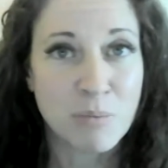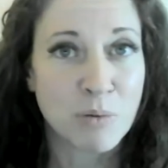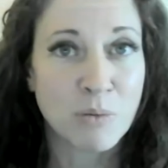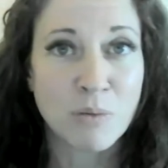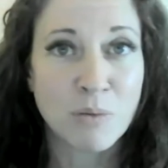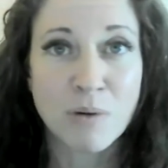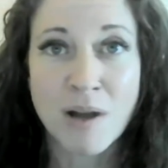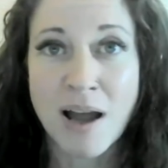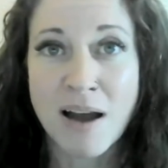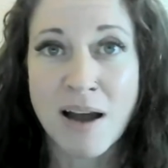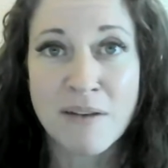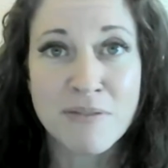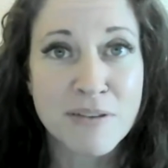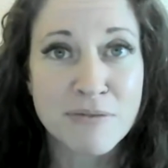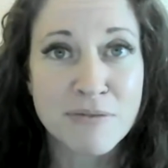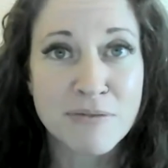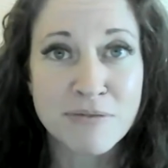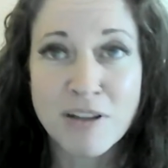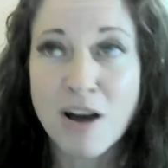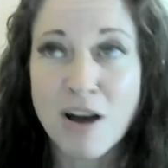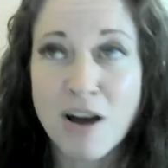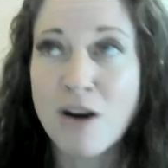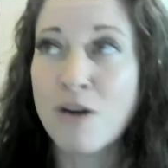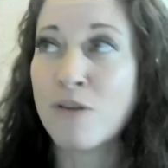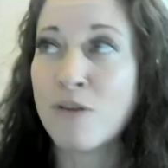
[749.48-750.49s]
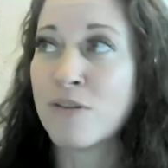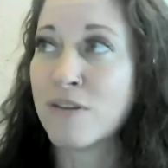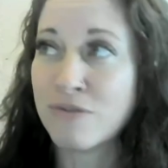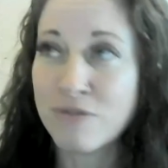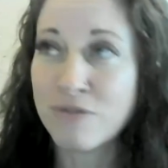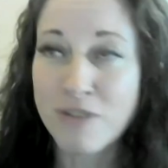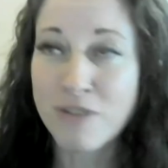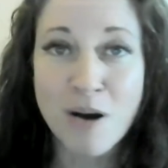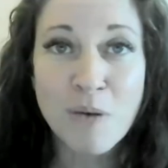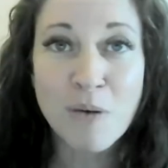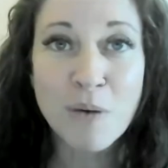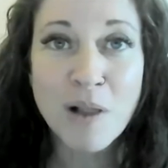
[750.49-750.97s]
people will have the flow
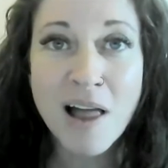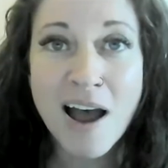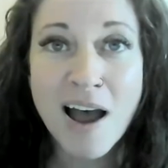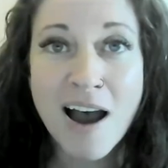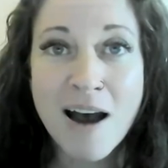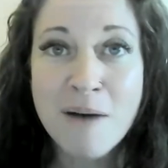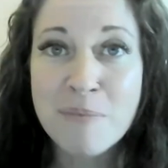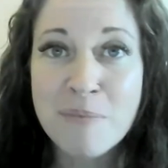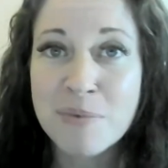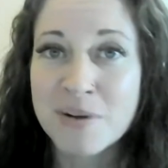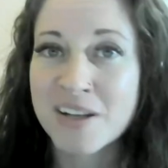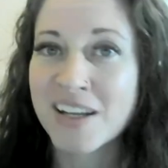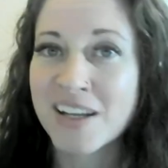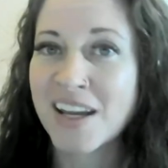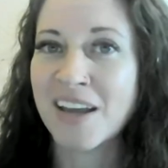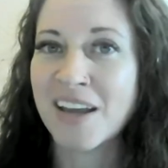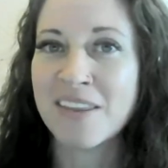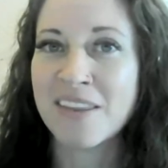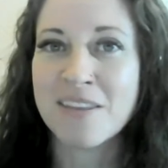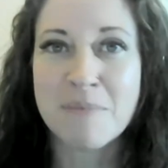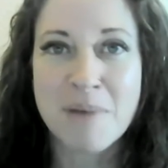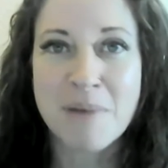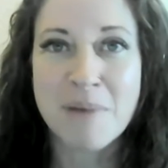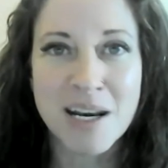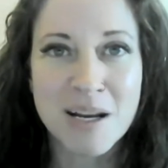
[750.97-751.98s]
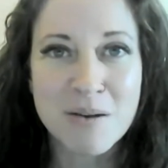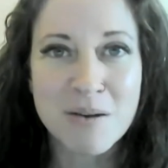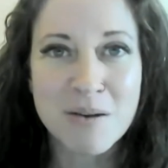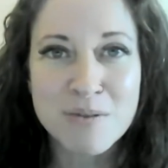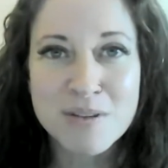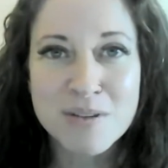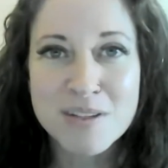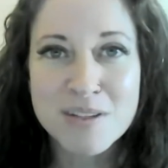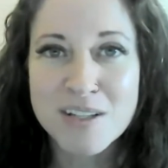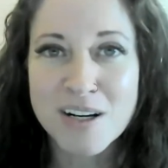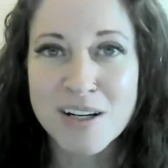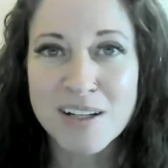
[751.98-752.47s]
will happen again, the
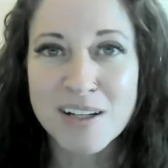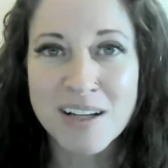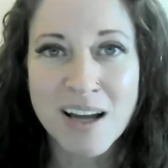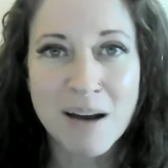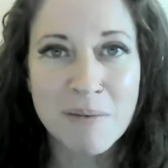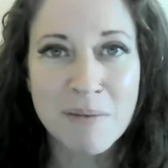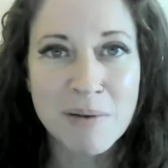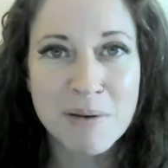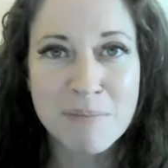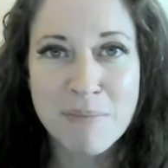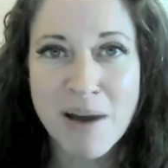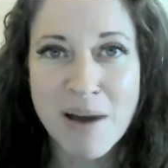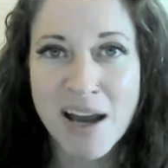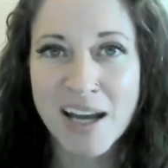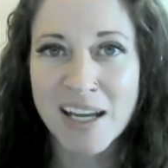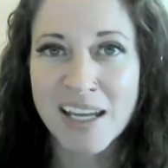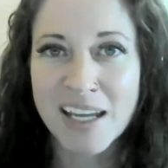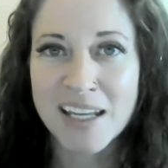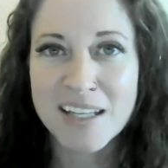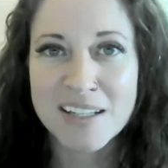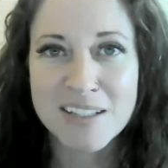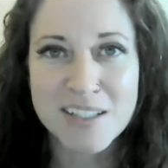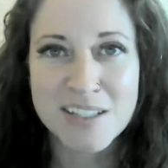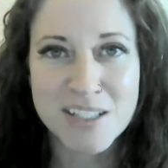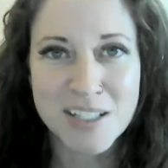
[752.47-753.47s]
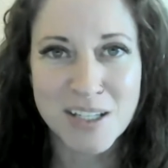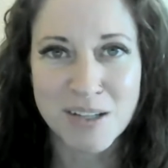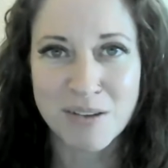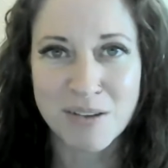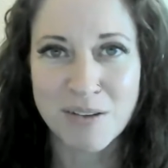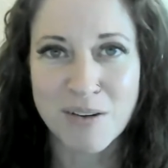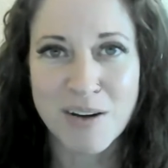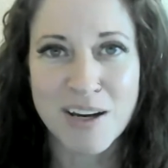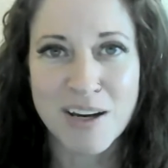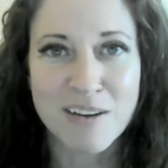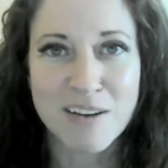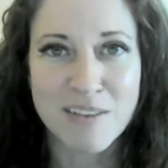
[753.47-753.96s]
money will start coming back
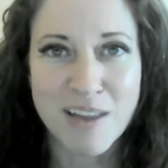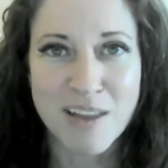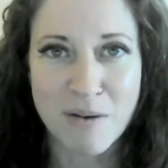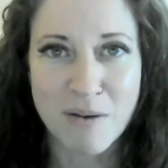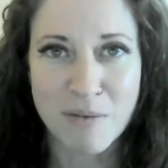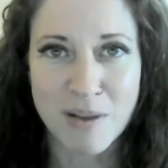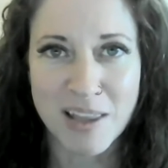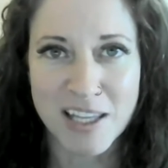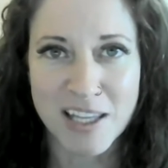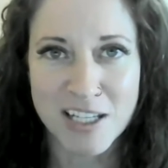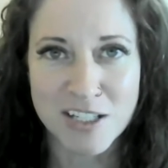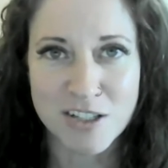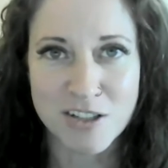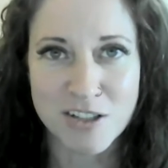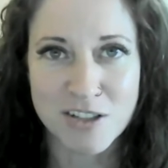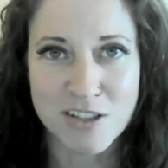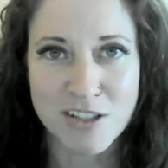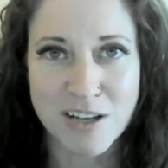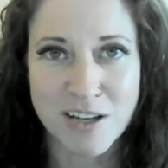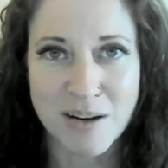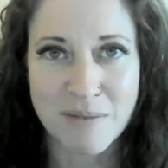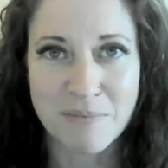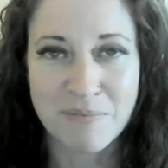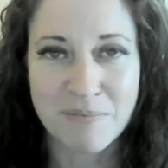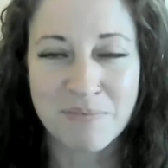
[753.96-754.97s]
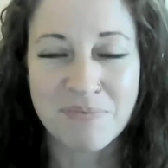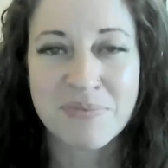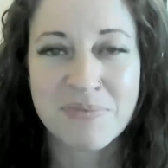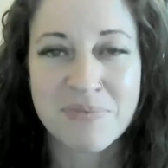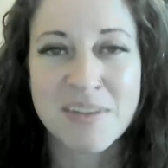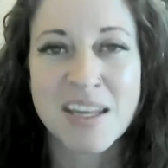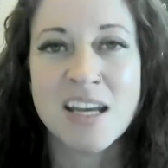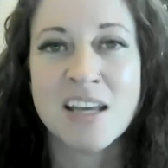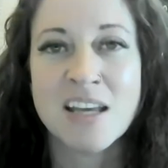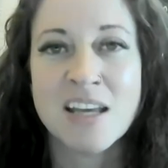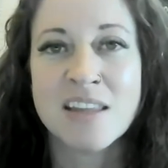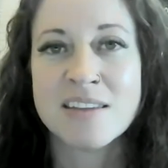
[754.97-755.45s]
into you. You heal that relationship.
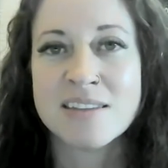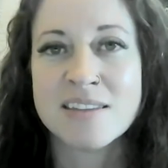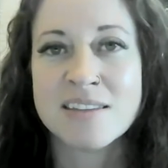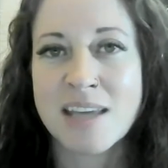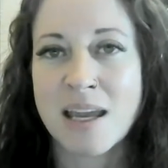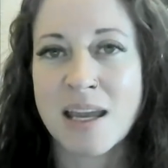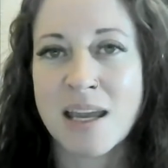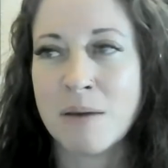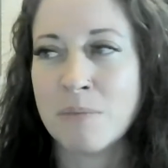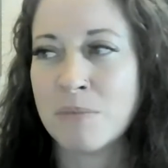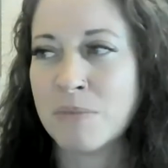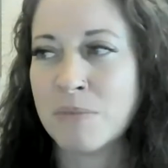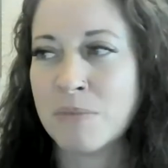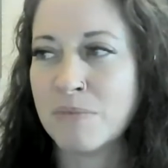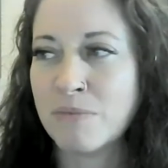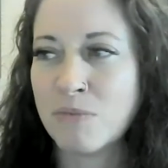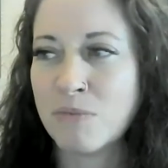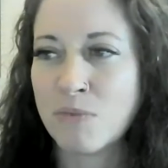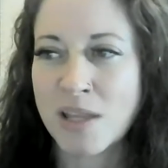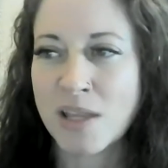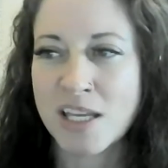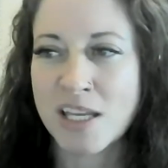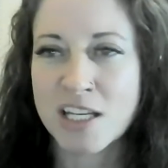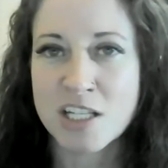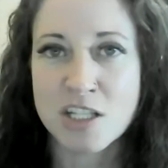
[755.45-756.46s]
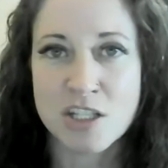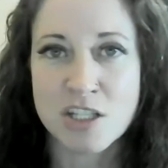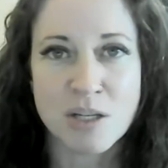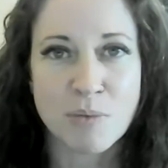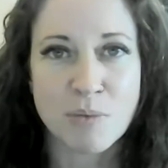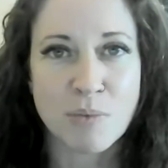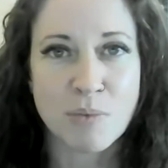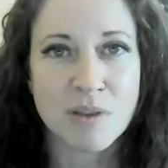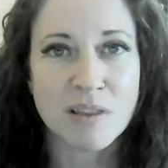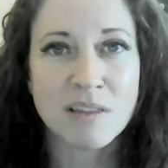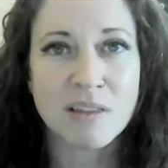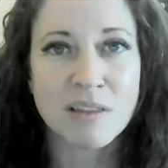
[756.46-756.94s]
Same
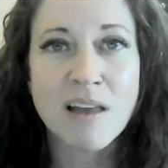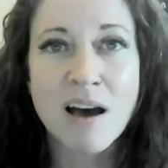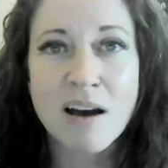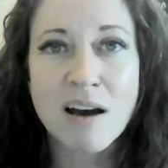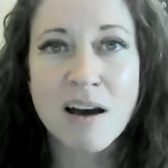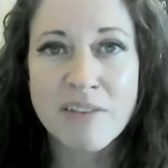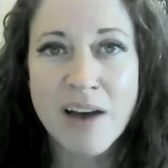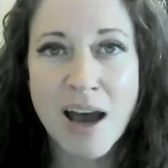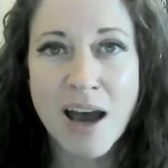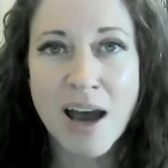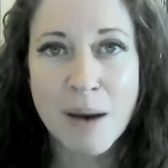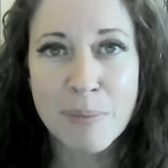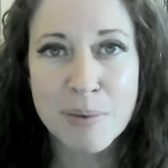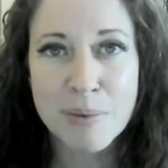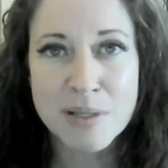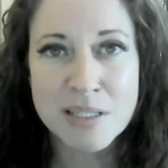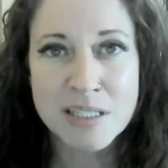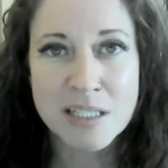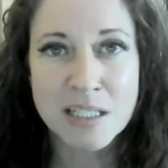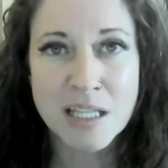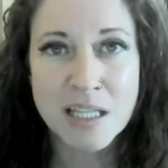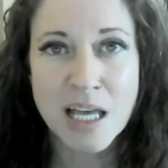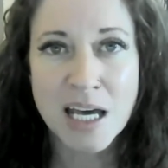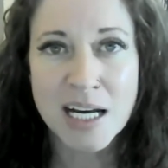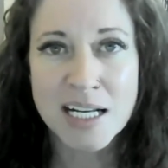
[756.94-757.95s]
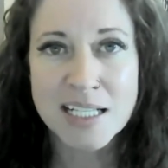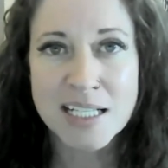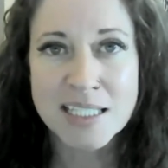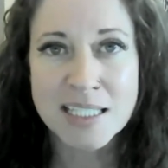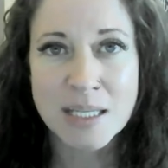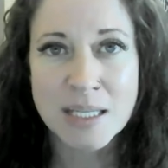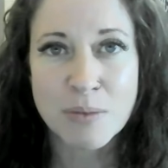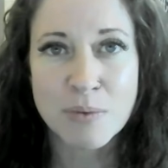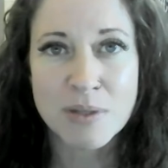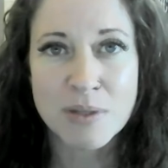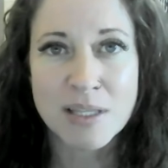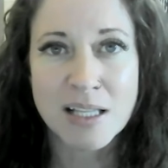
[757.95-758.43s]
relationship with love happens a lot,
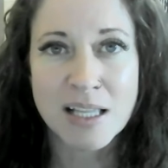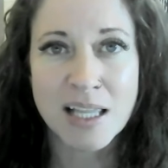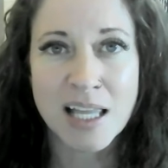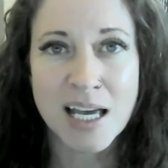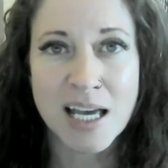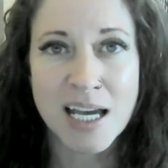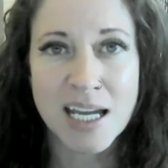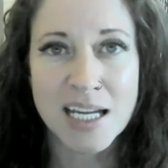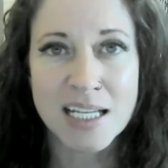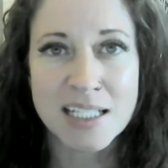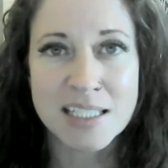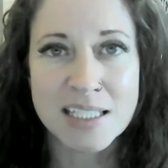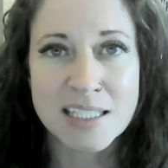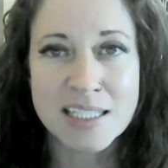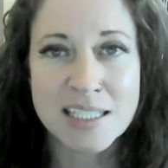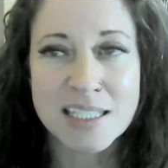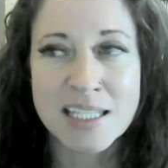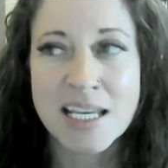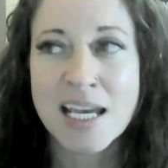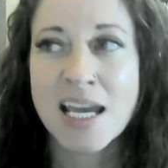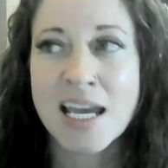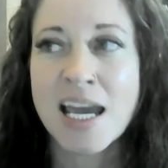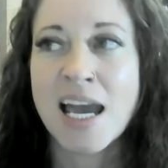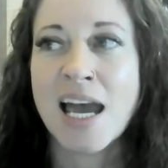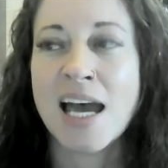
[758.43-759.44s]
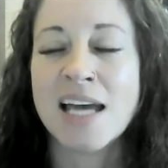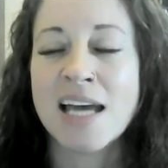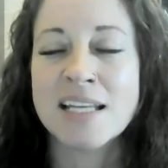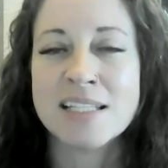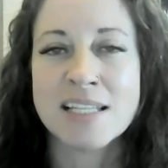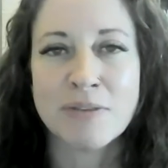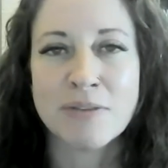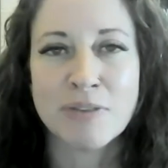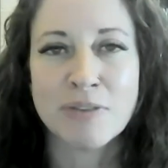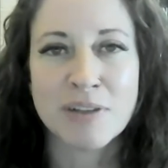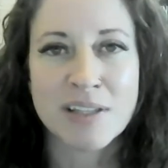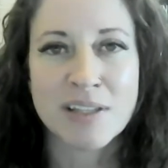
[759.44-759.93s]
I see with clients,
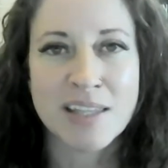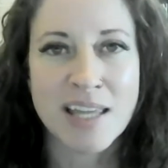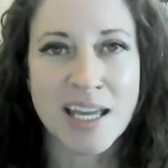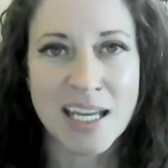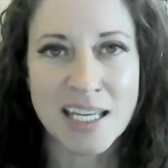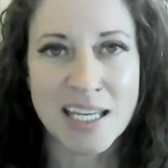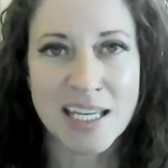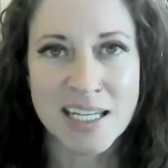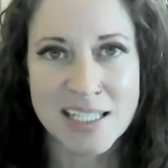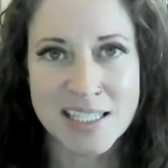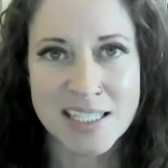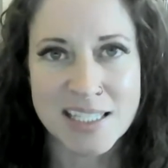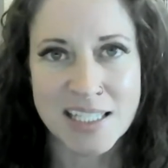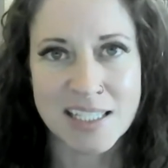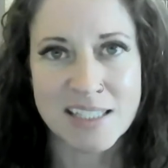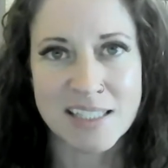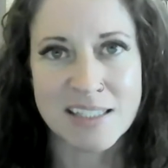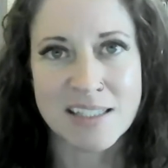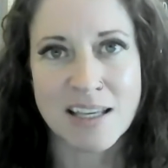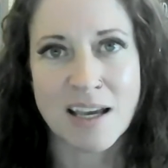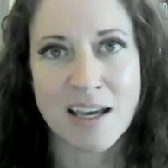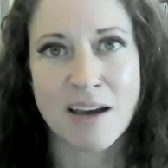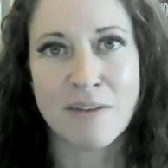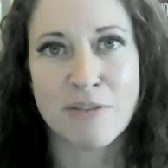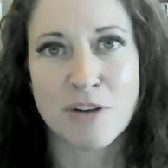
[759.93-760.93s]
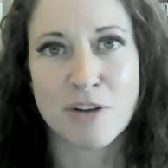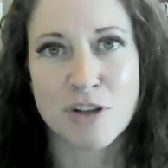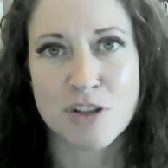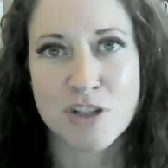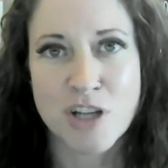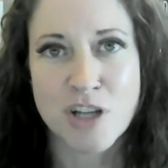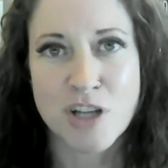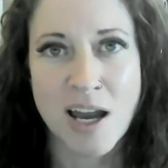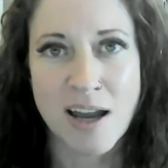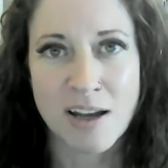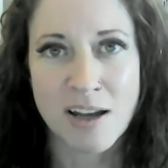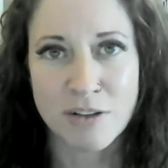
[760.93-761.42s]
and definitely that innocence of
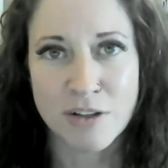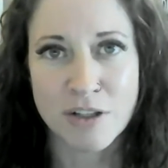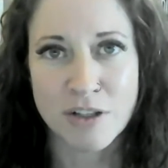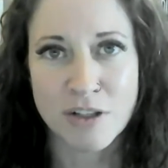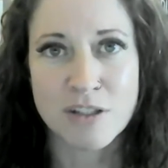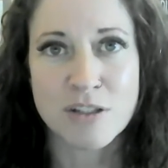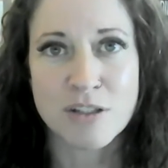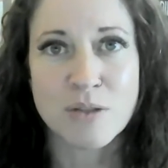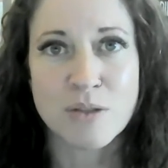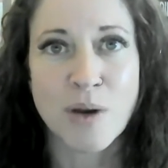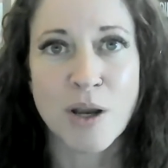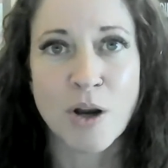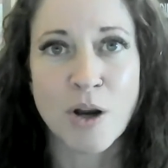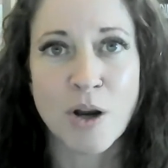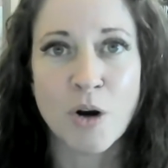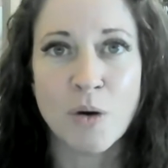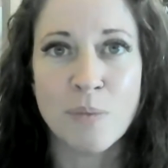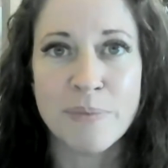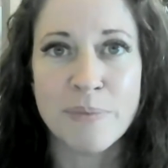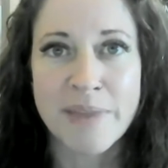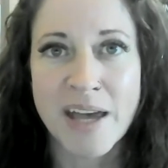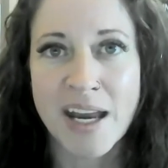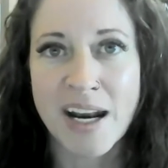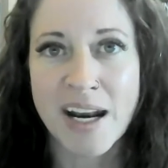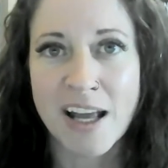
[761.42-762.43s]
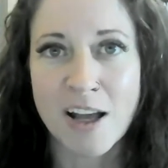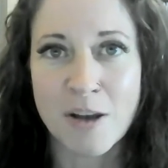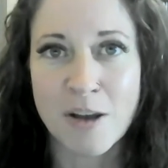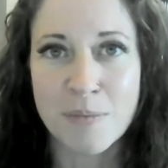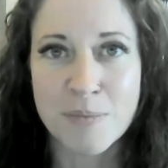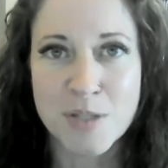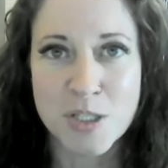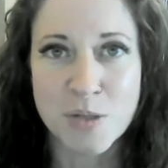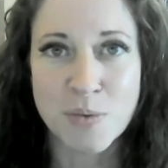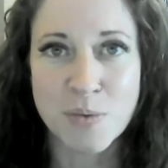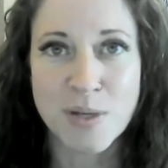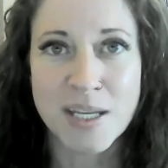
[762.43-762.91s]
your childhood. So I hope that
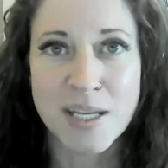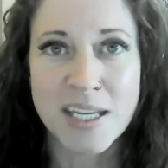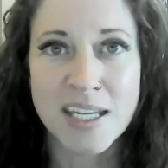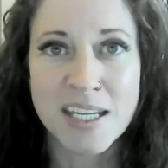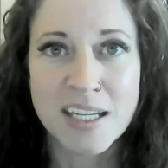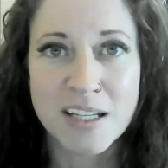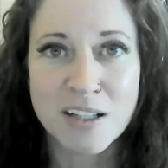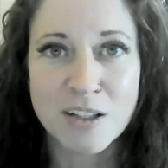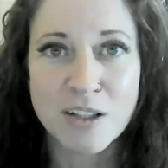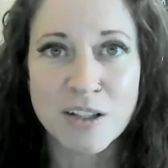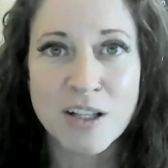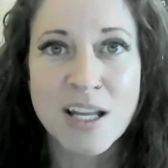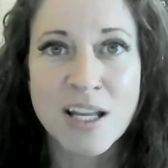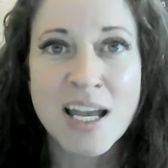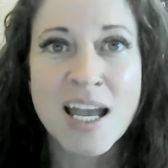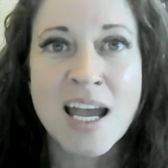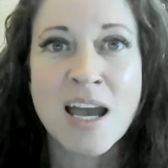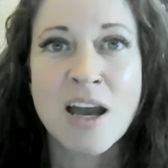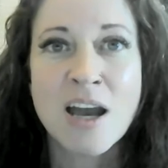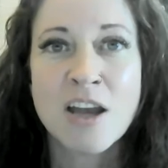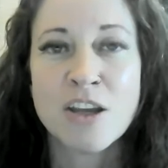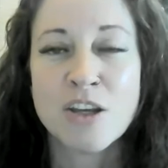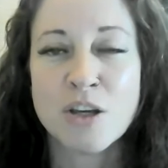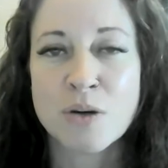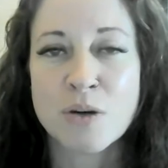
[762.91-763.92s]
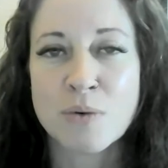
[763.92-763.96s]
helps you heal